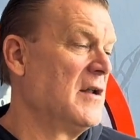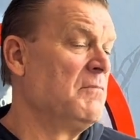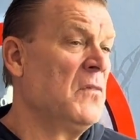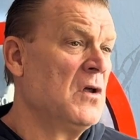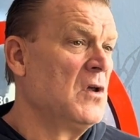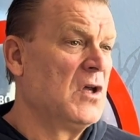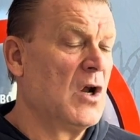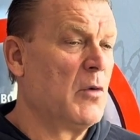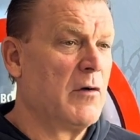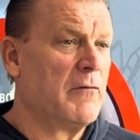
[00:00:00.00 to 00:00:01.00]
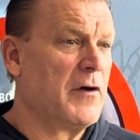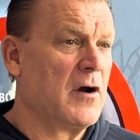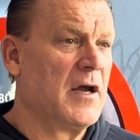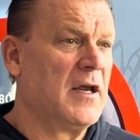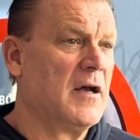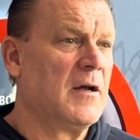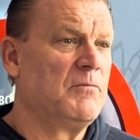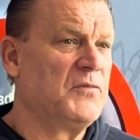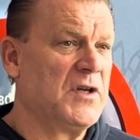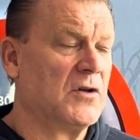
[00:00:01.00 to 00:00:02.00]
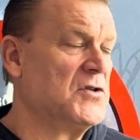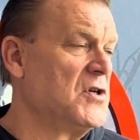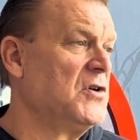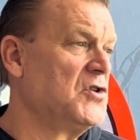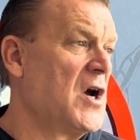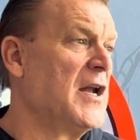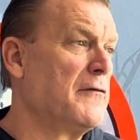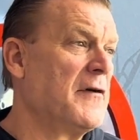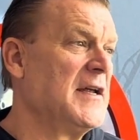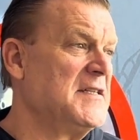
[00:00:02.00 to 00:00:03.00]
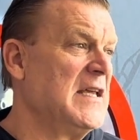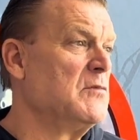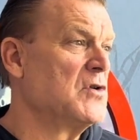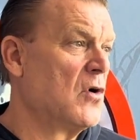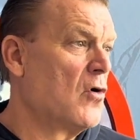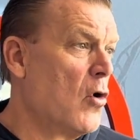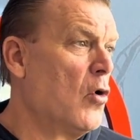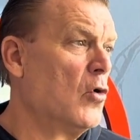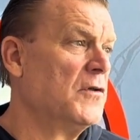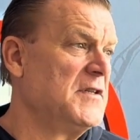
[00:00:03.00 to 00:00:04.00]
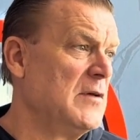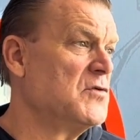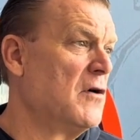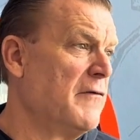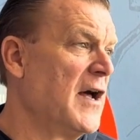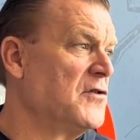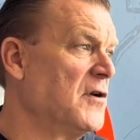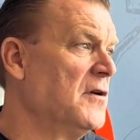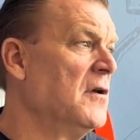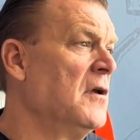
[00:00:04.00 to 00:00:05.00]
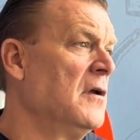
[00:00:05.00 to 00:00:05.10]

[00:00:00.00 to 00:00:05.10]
And, you know, we were very diligent trying to find teams that are old, teams that are veteran.